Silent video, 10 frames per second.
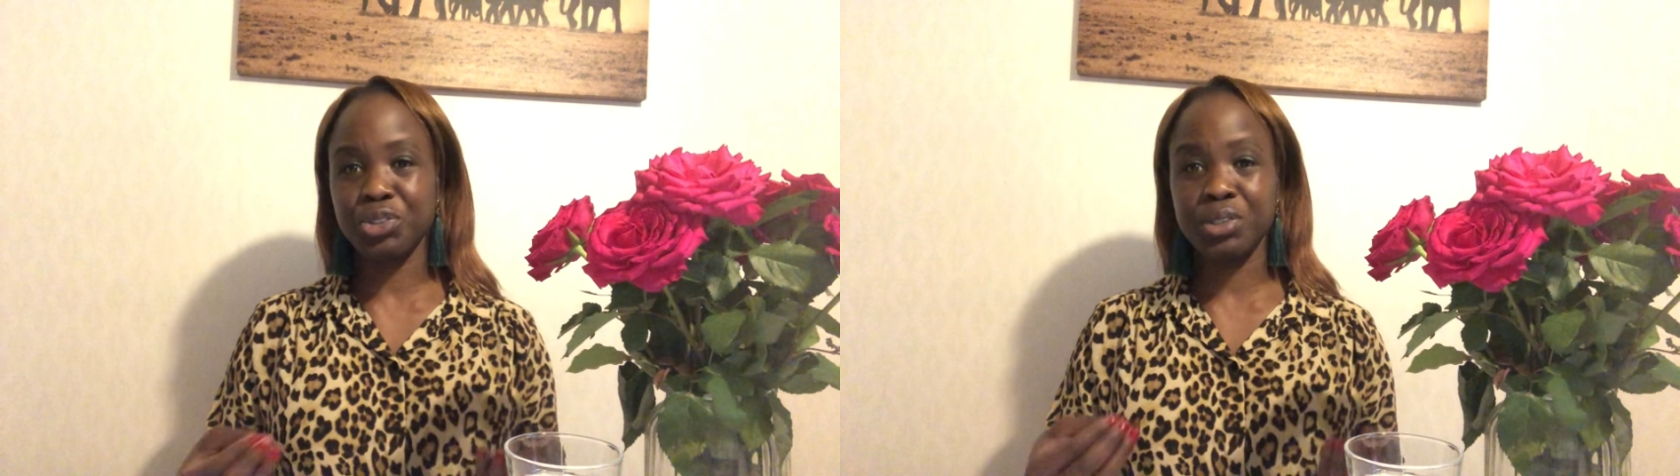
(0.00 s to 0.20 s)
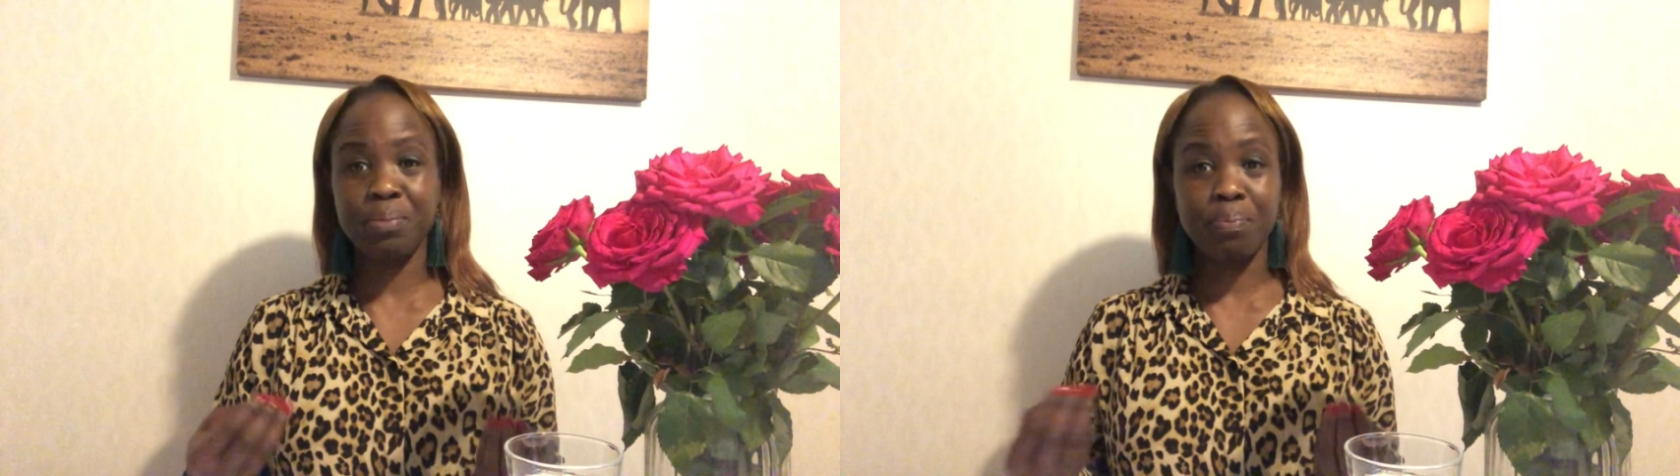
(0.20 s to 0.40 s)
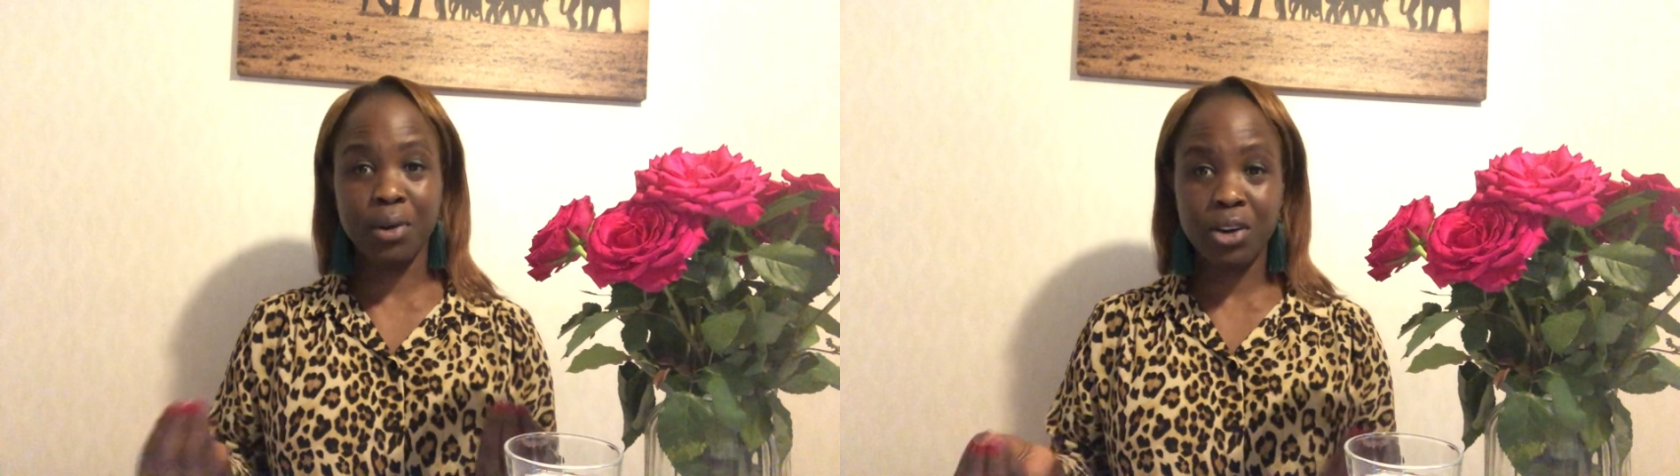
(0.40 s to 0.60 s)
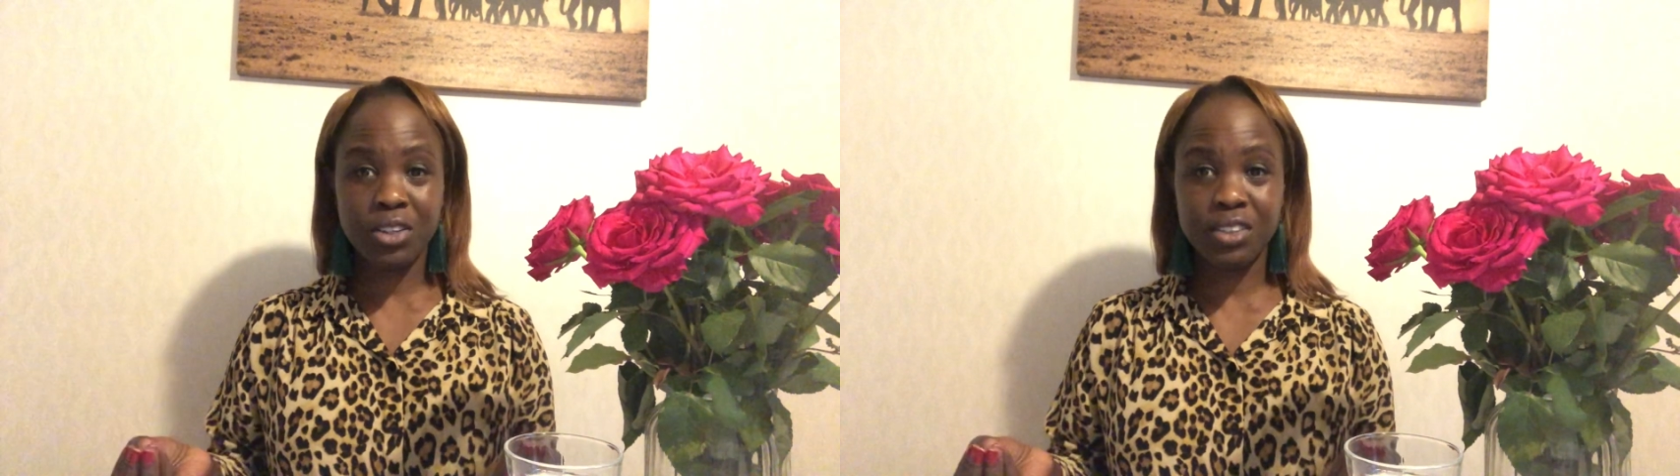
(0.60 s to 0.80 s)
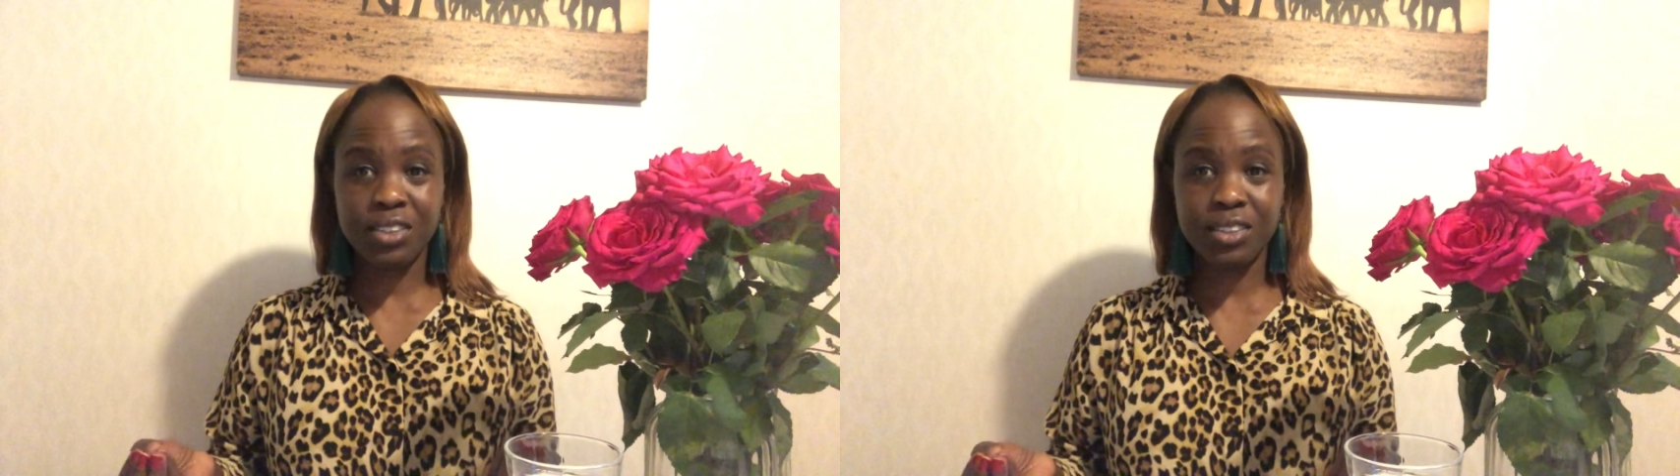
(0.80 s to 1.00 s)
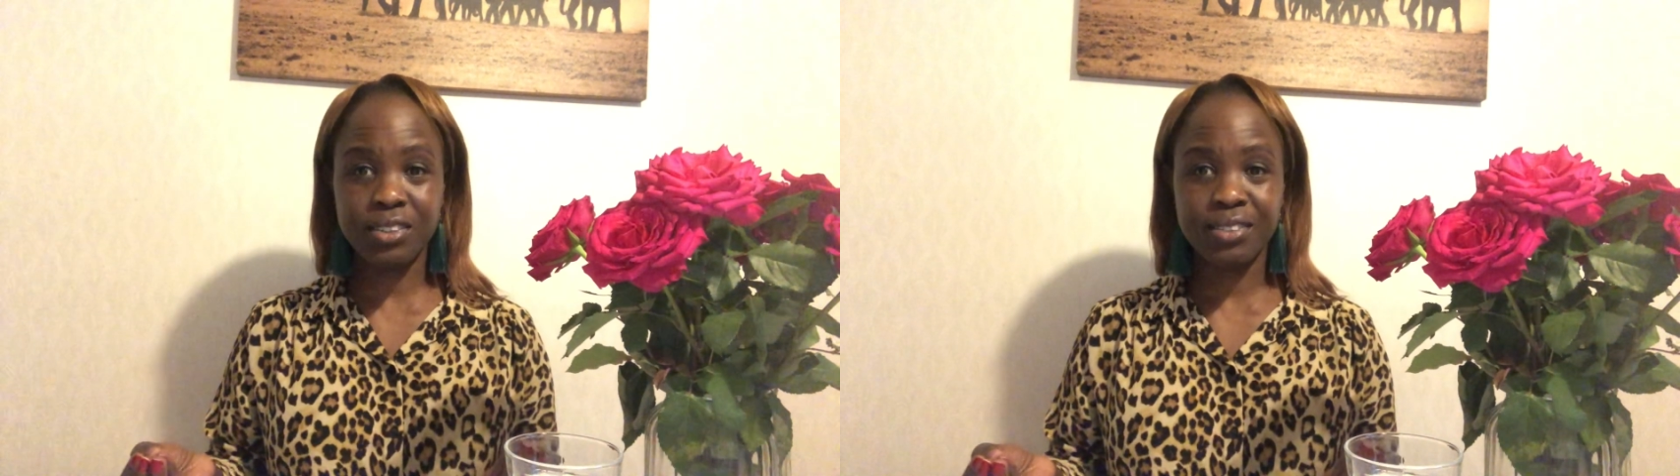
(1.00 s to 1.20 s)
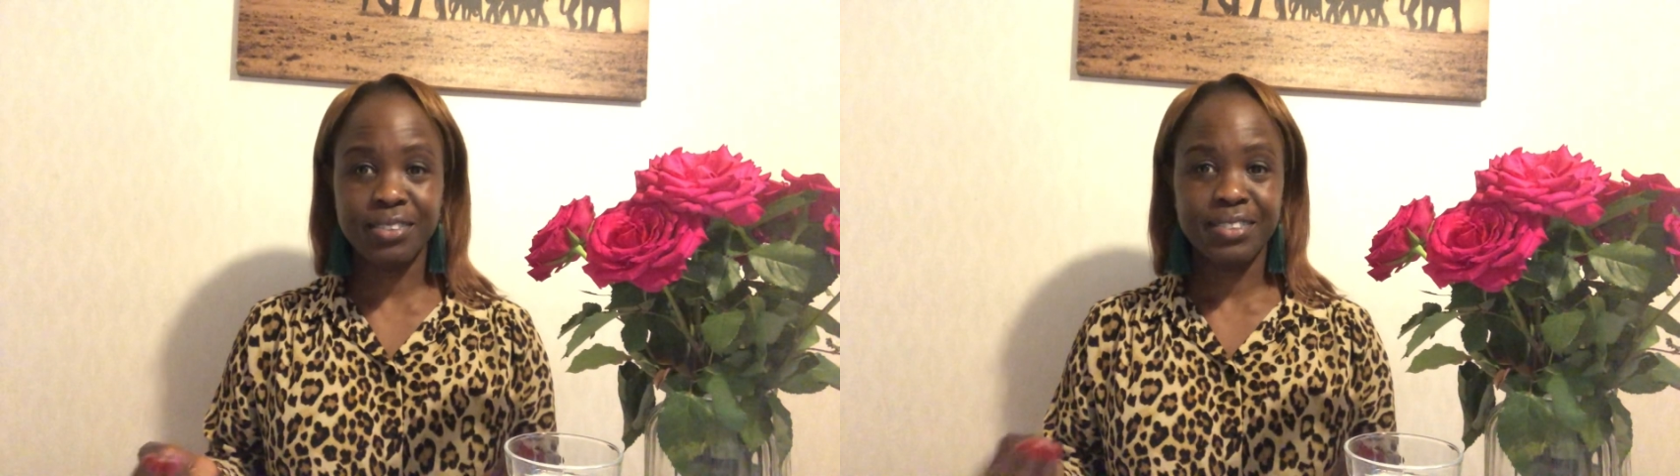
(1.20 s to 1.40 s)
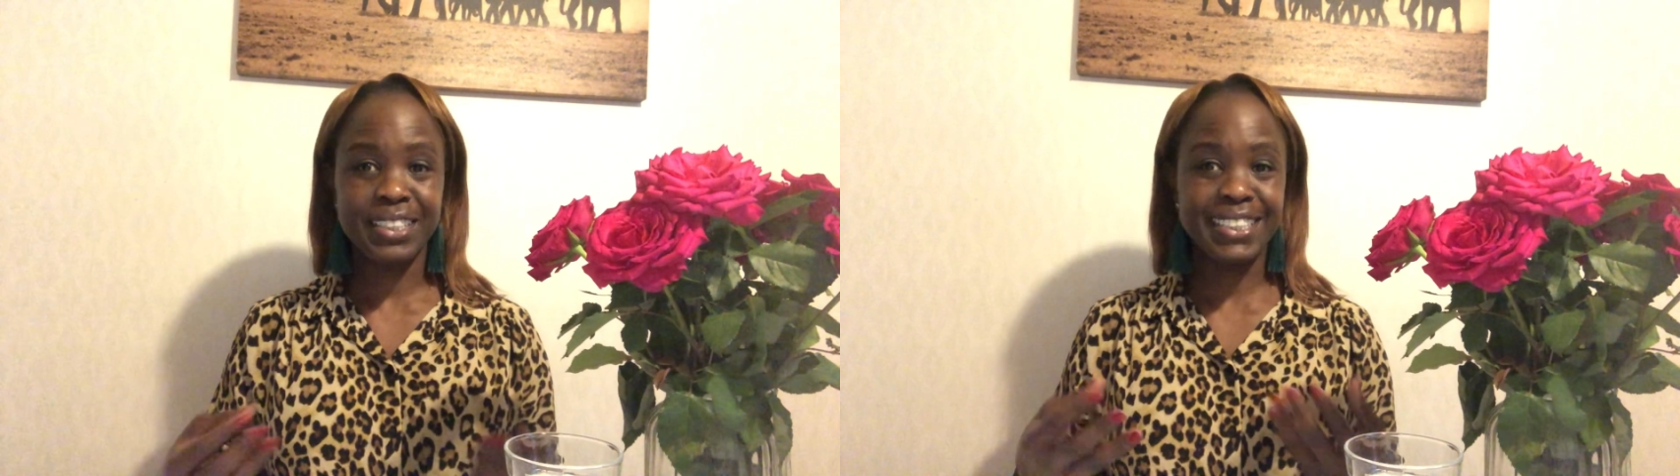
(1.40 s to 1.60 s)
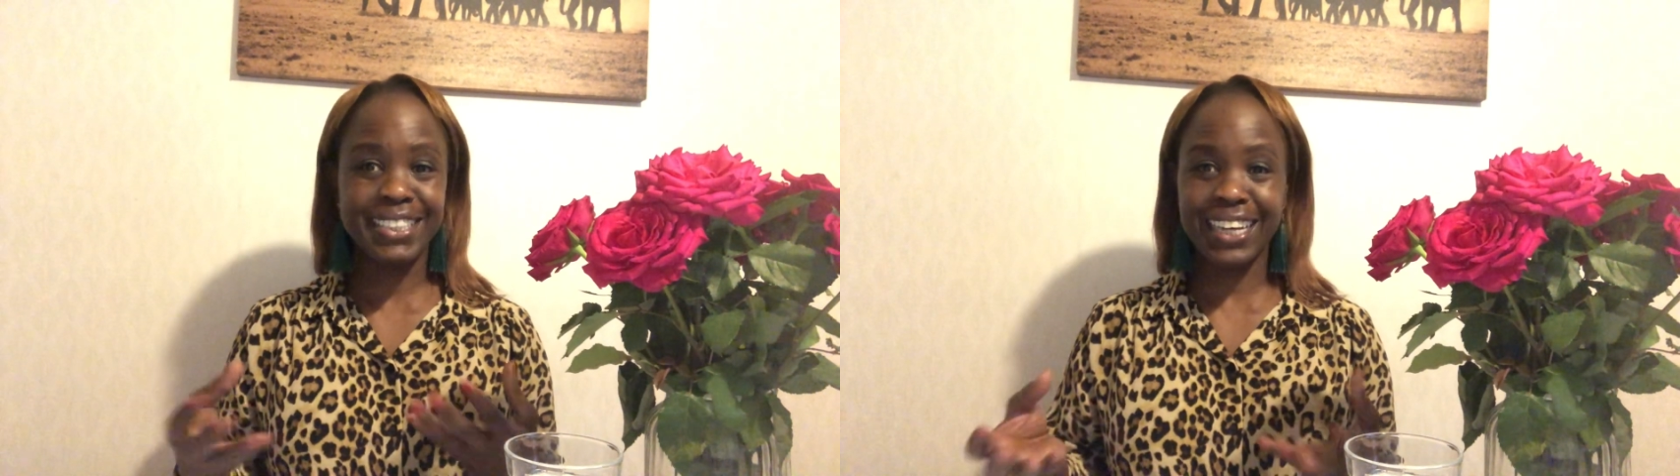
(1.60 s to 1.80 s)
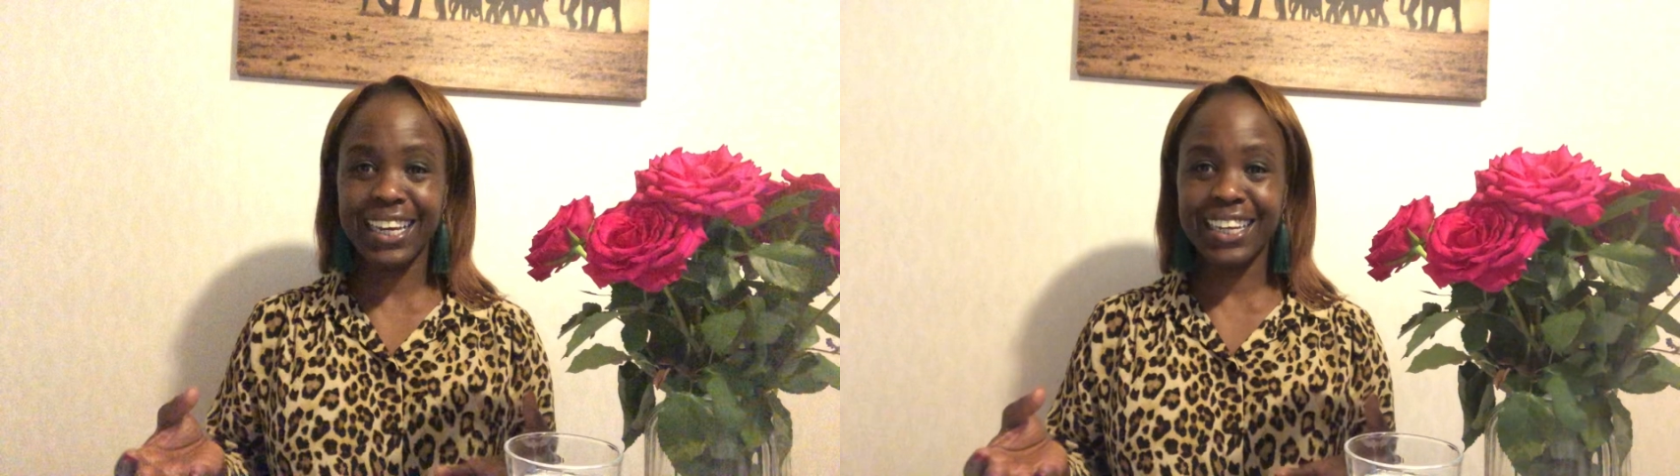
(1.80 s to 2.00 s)
to the birds
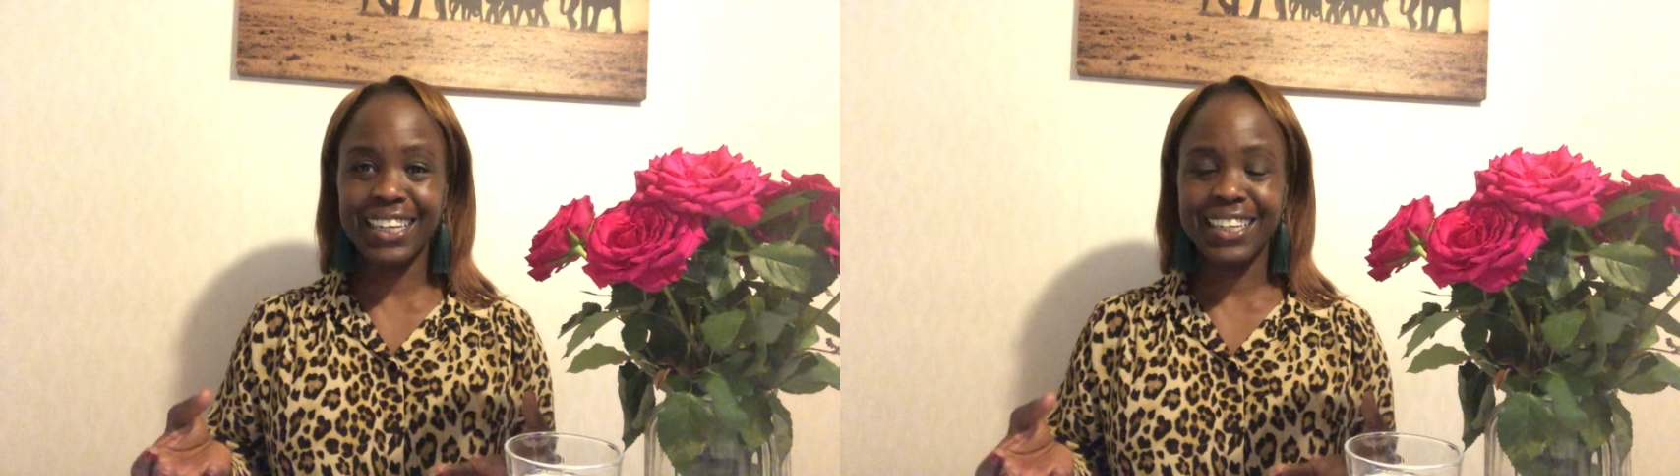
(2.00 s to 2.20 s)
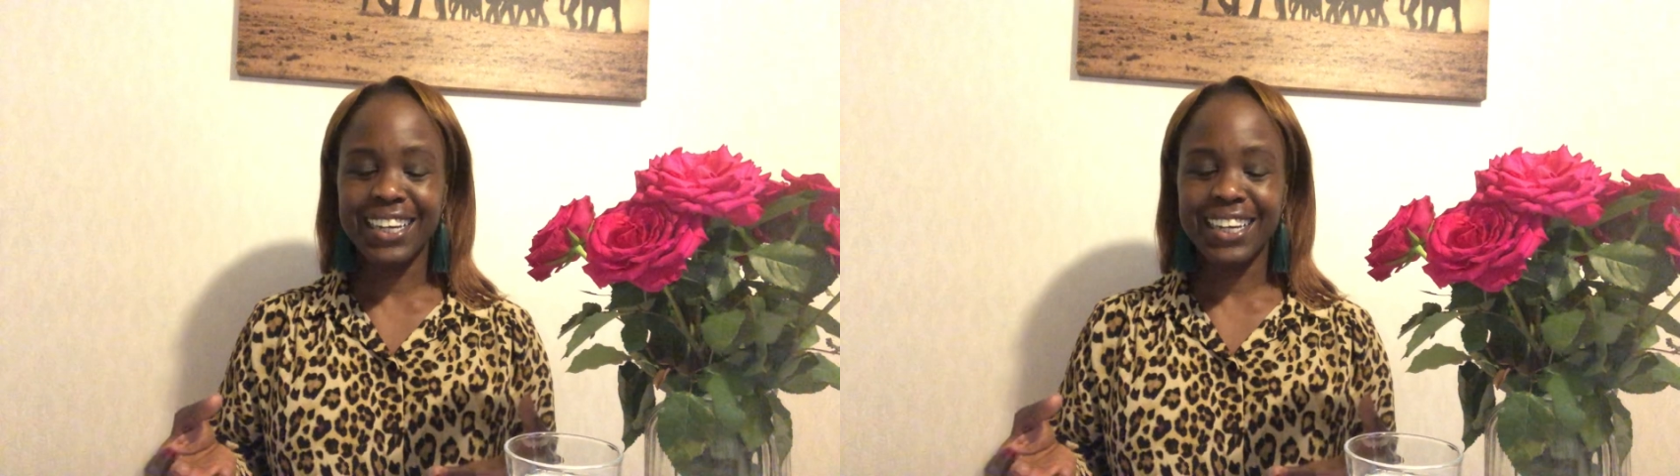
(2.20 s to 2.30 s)
singing.